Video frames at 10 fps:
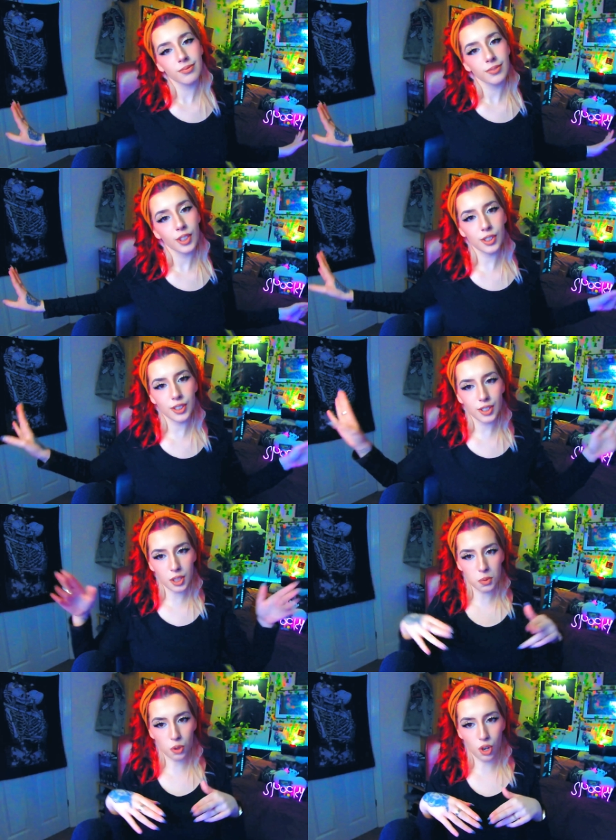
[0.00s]
consider
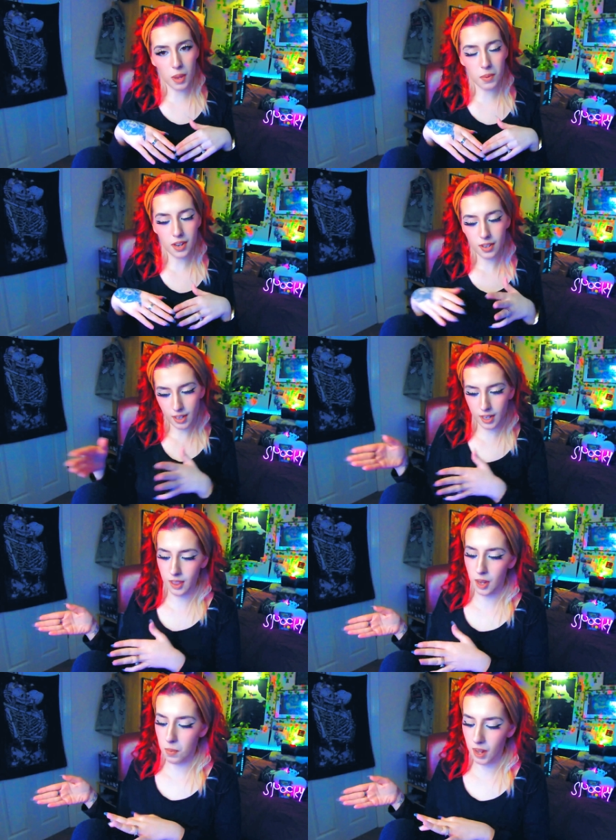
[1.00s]
subscribing, hitting
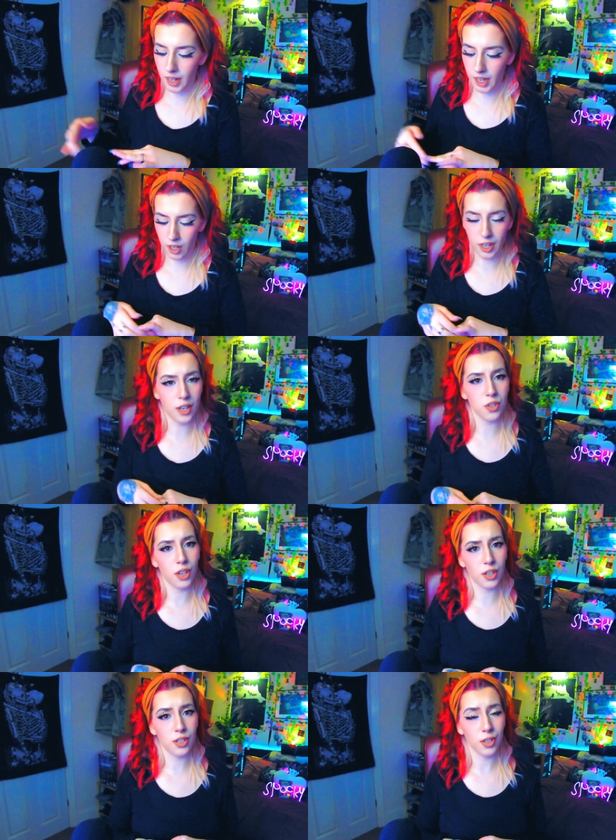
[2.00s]
that bell icon, and you
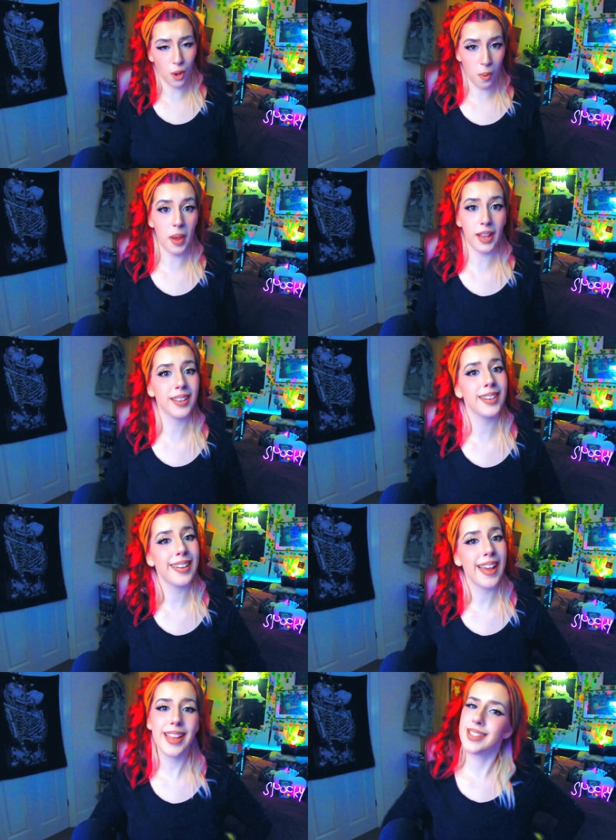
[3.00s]
can come back
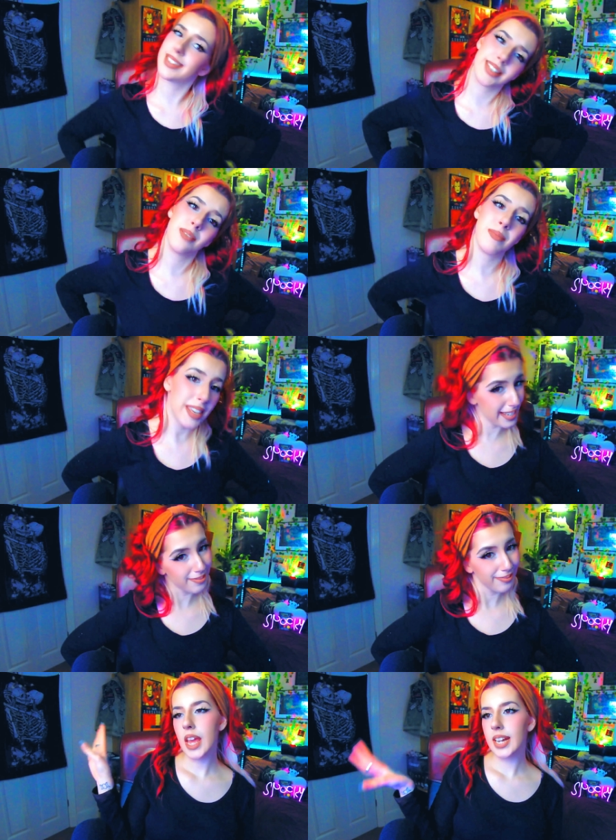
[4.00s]
and see me.
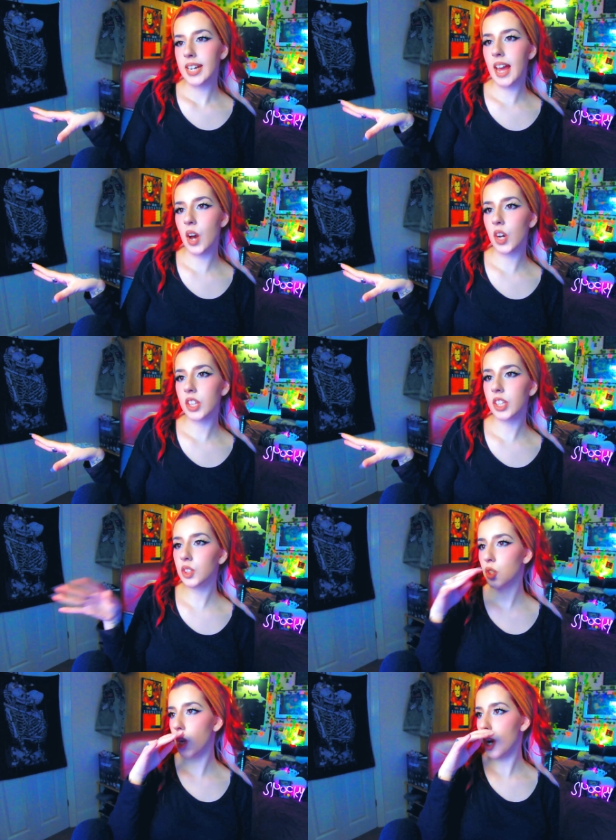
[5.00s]
Now, a thing
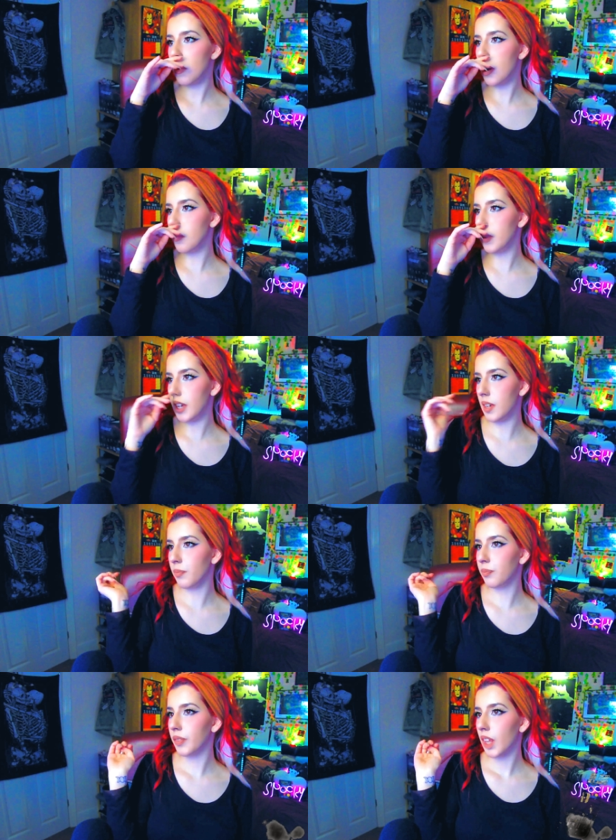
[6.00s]
to know about me
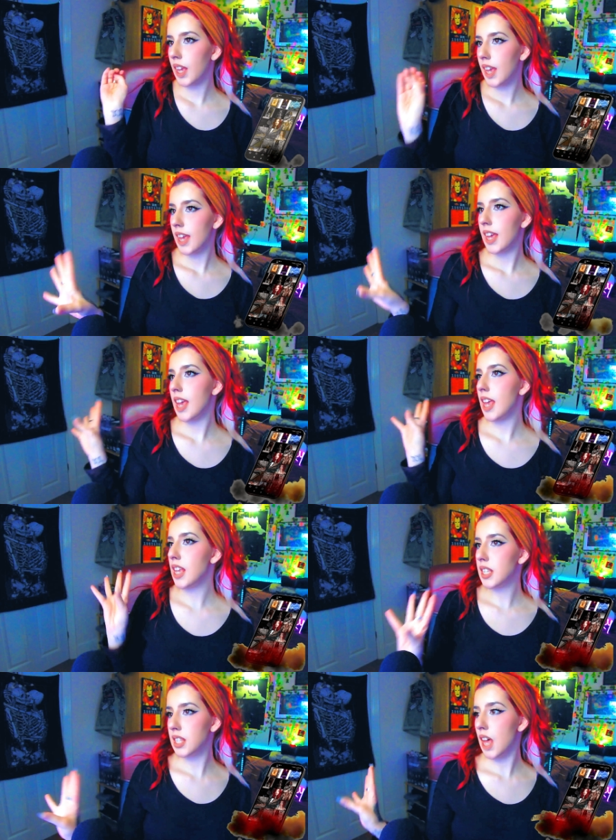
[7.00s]

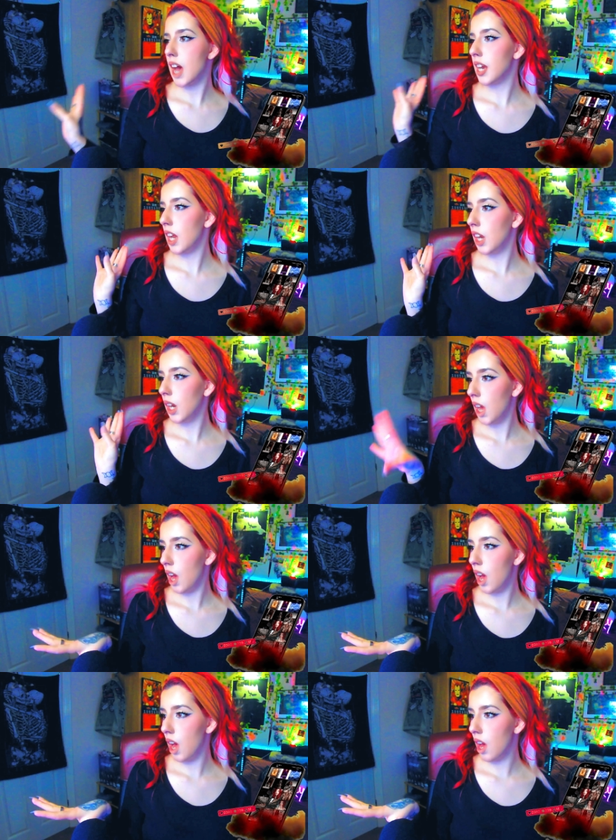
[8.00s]
is that I
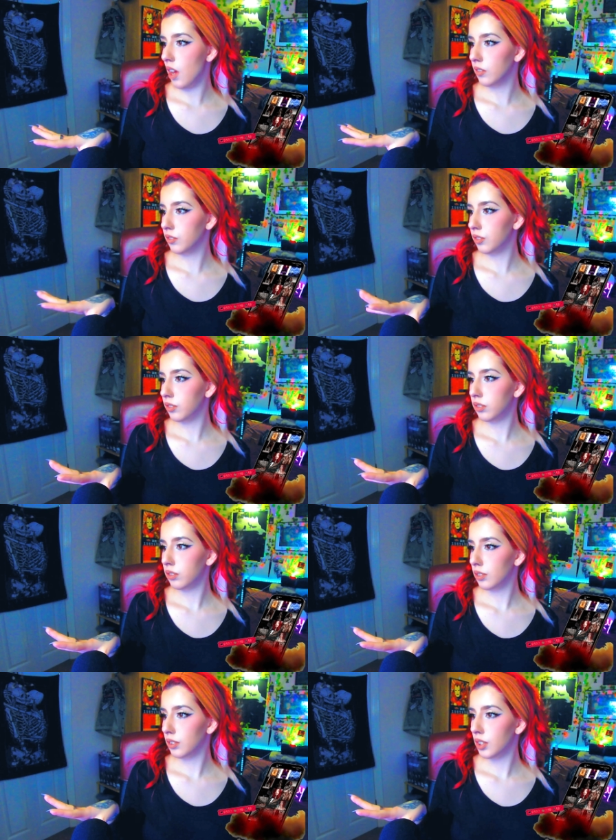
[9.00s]
love
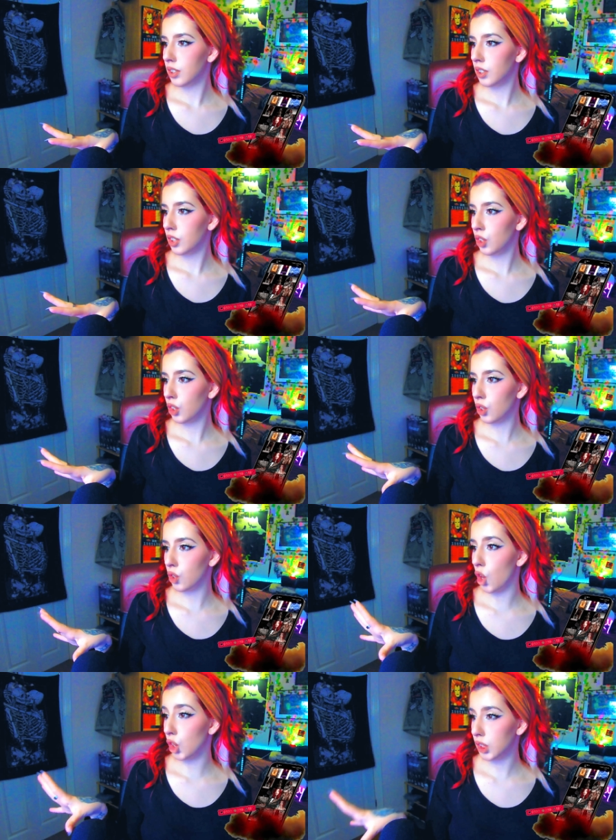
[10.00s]

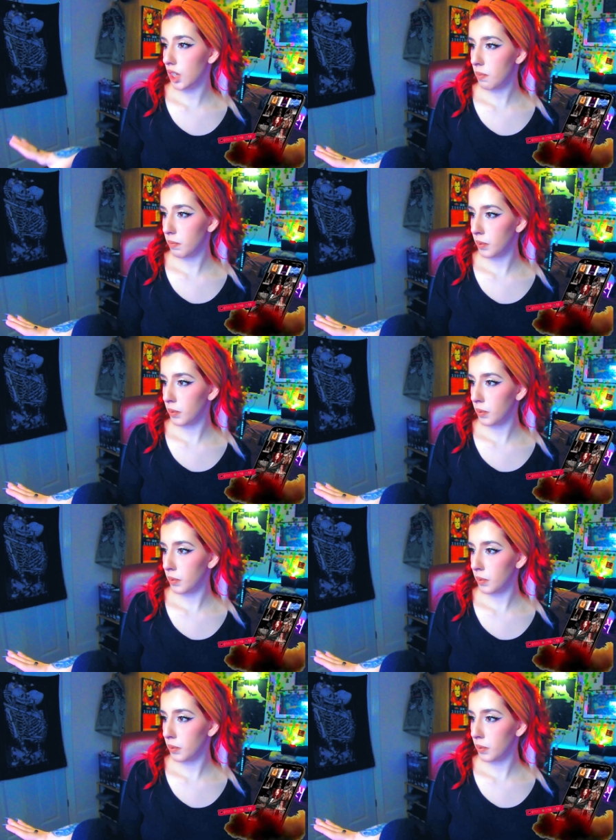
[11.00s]
gossip.